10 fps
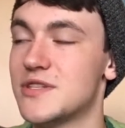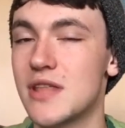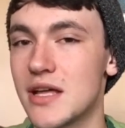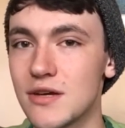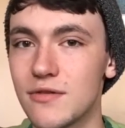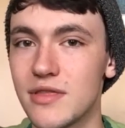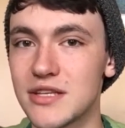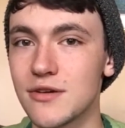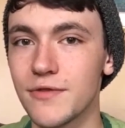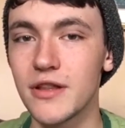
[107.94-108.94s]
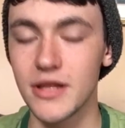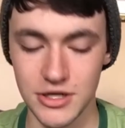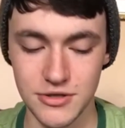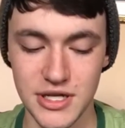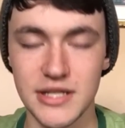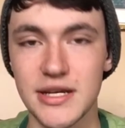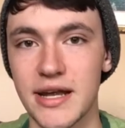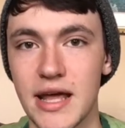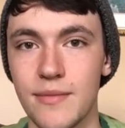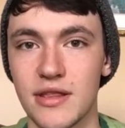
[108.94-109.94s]
So that's a really interesting
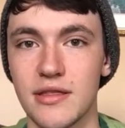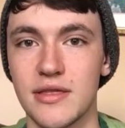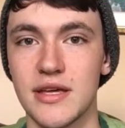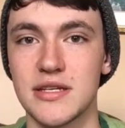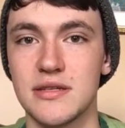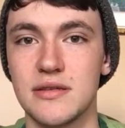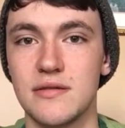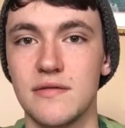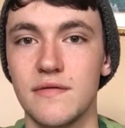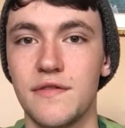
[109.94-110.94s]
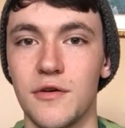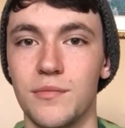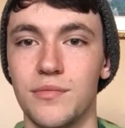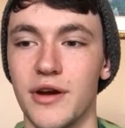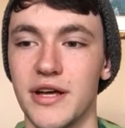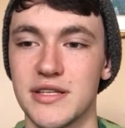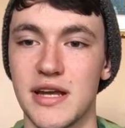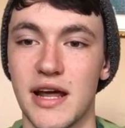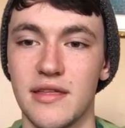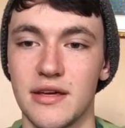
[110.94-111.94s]
dynamic that this film brings
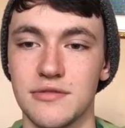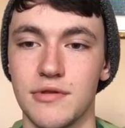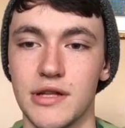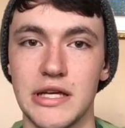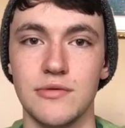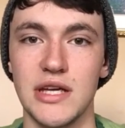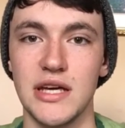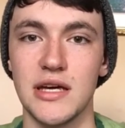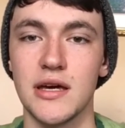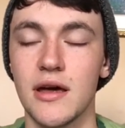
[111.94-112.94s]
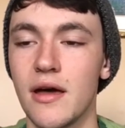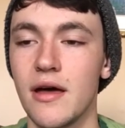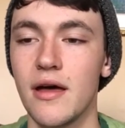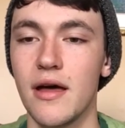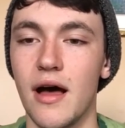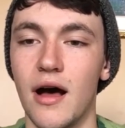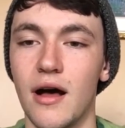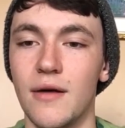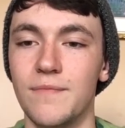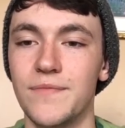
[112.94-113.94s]
that I think is really unique.
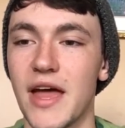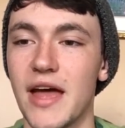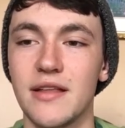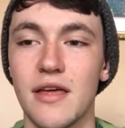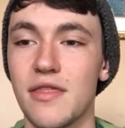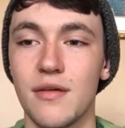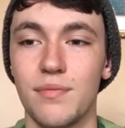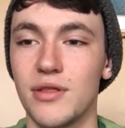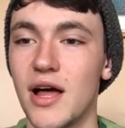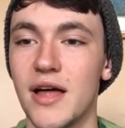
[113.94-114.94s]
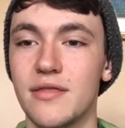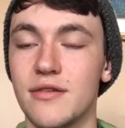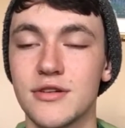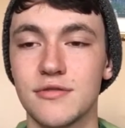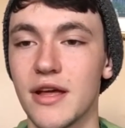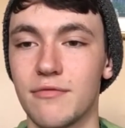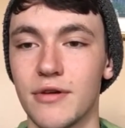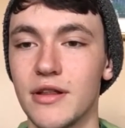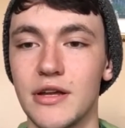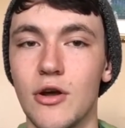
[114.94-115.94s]
And the plot, there's
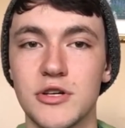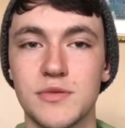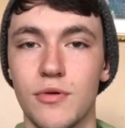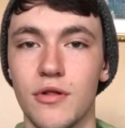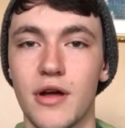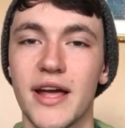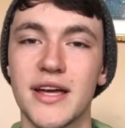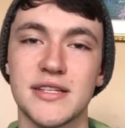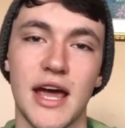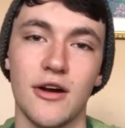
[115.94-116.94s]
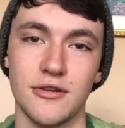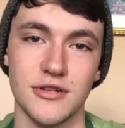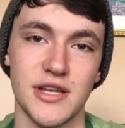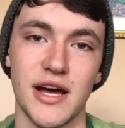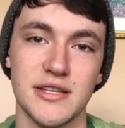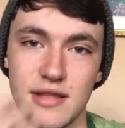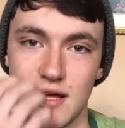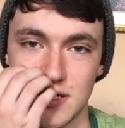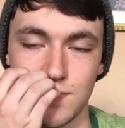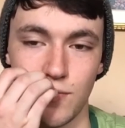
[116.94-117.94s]
really no spoiler. I guess characters die, so
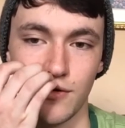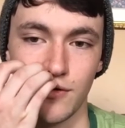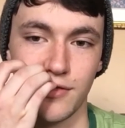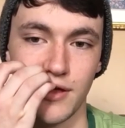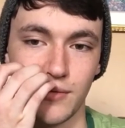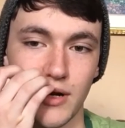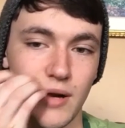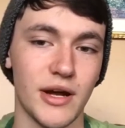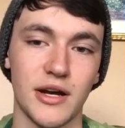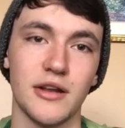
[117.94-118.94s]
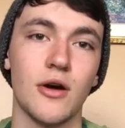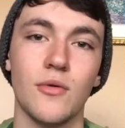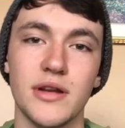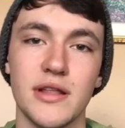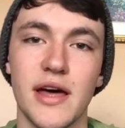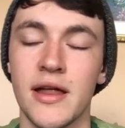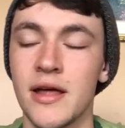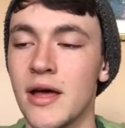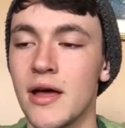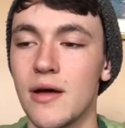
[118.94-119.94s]
that's a spoiler thing, but I'm not going to go into that.
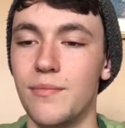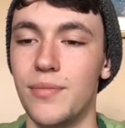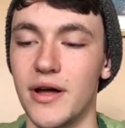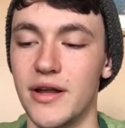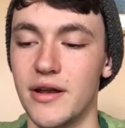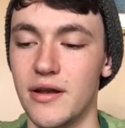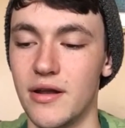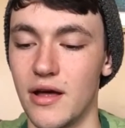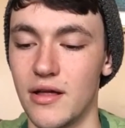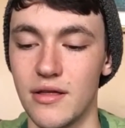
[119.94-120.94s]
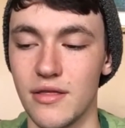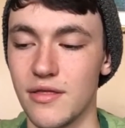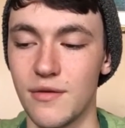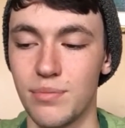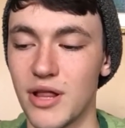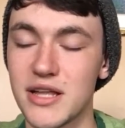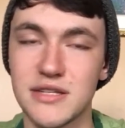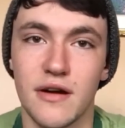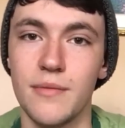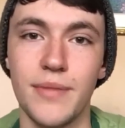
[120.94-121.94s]
But the plot
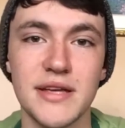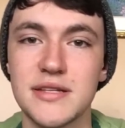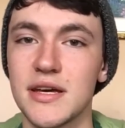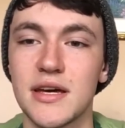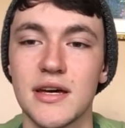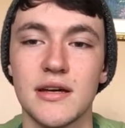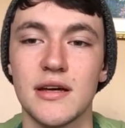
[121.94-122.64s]
is very basic.